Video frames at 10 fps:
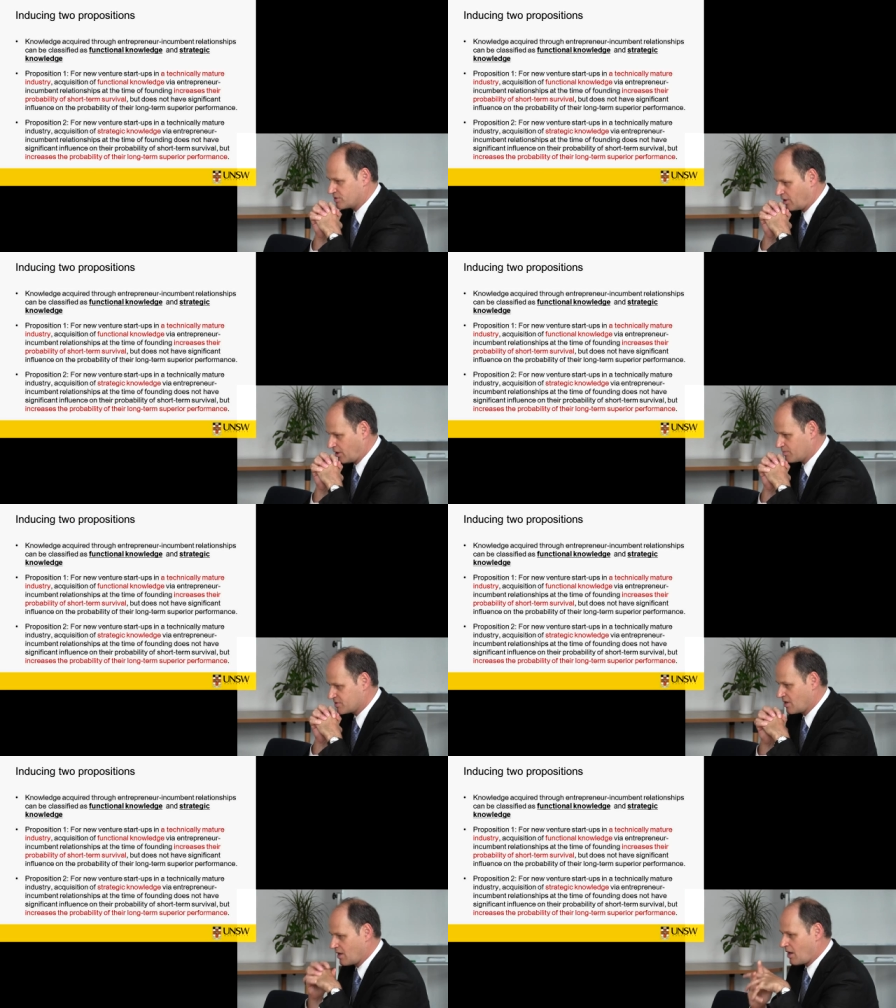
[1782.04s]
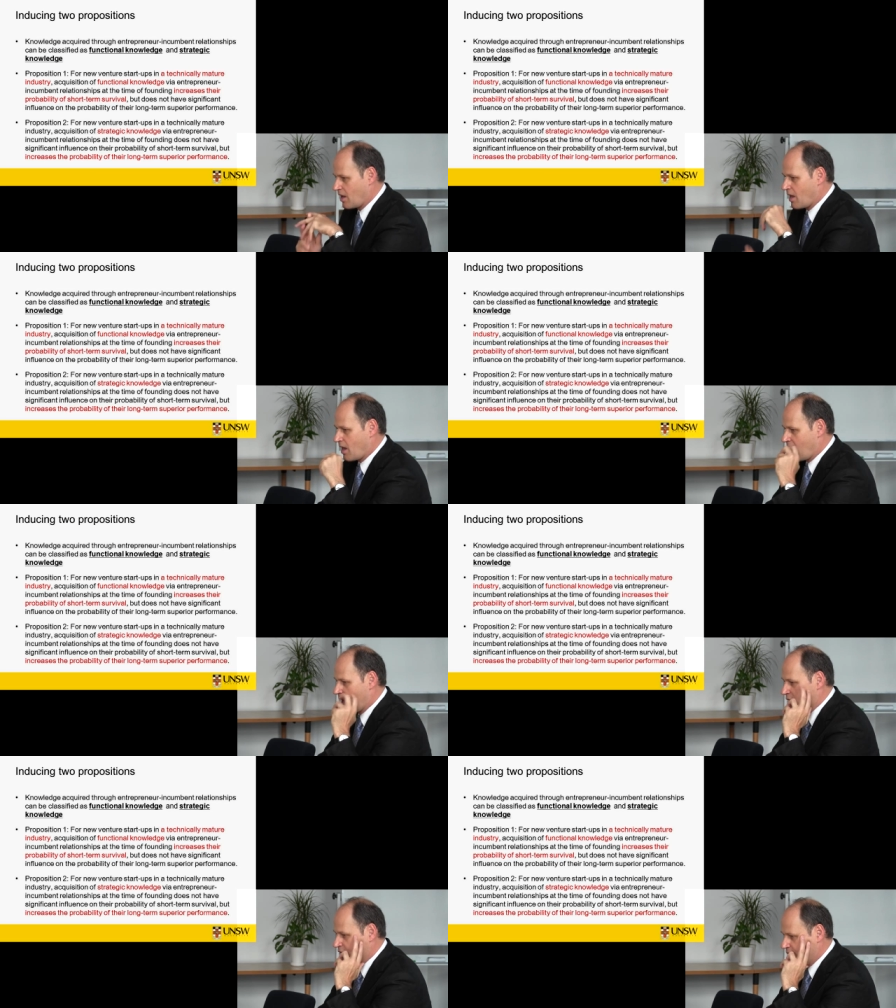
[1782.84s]
startups.
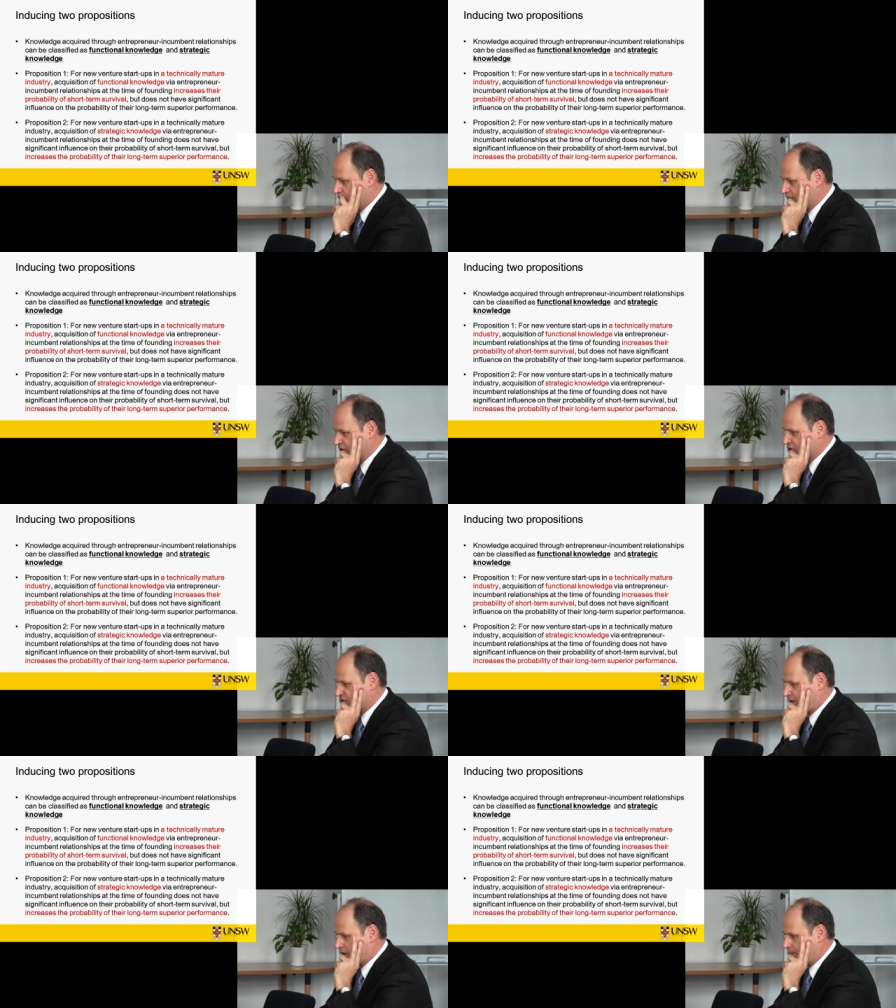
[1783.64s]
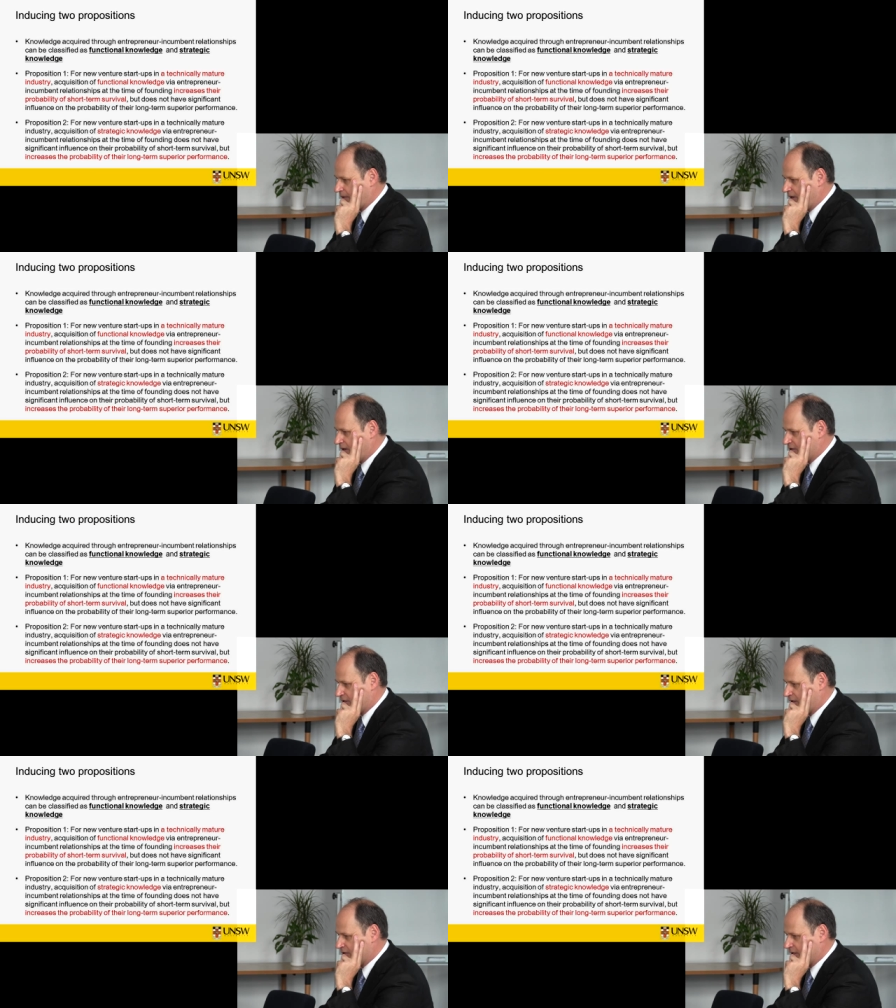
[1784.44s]
For a new venture startup in
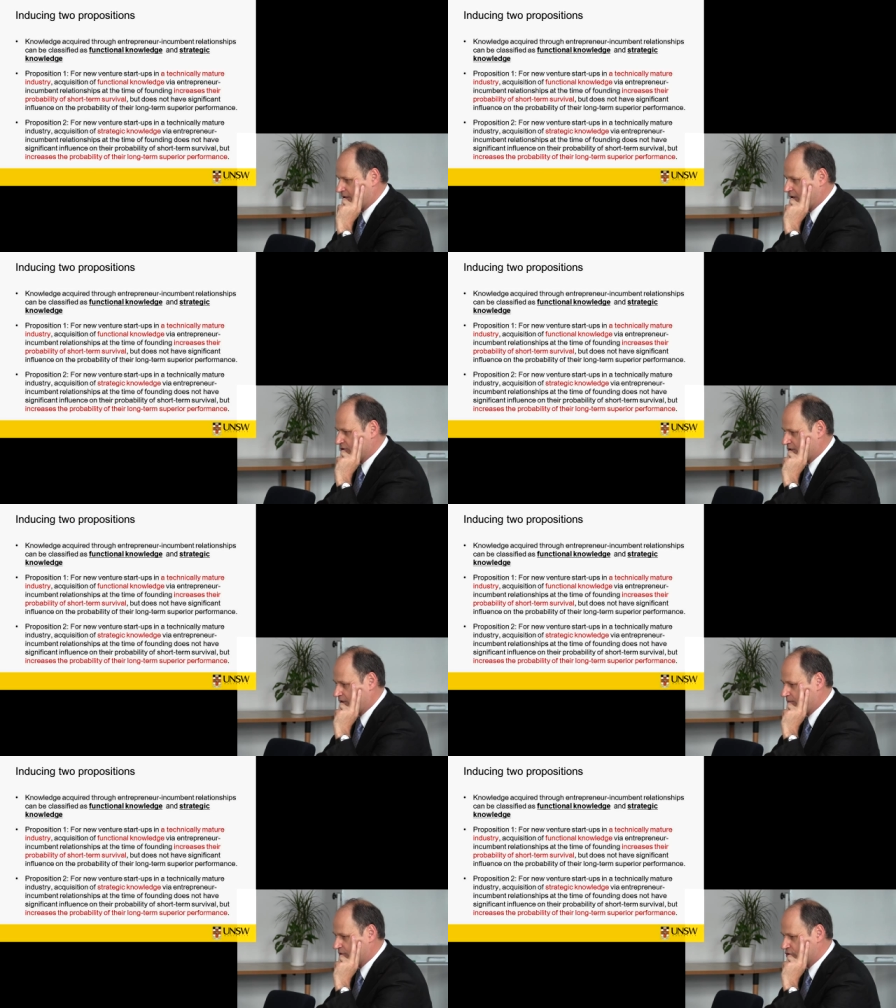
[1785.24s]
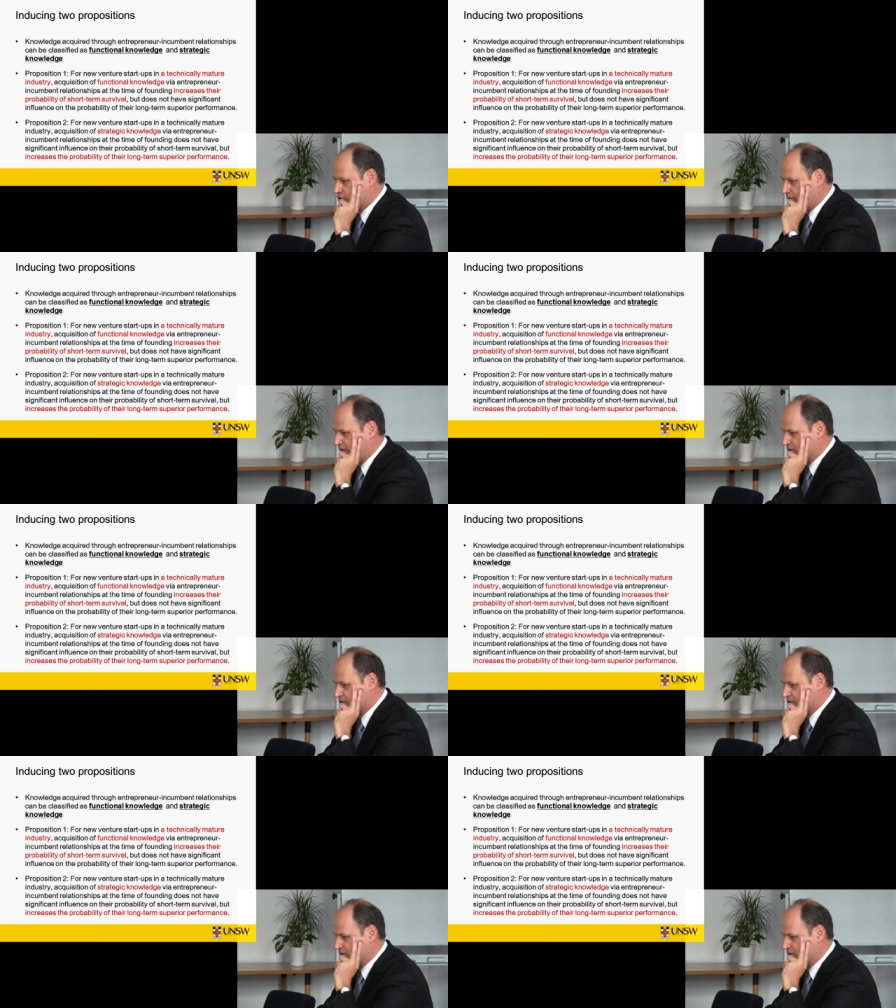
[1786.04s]
a technologically mature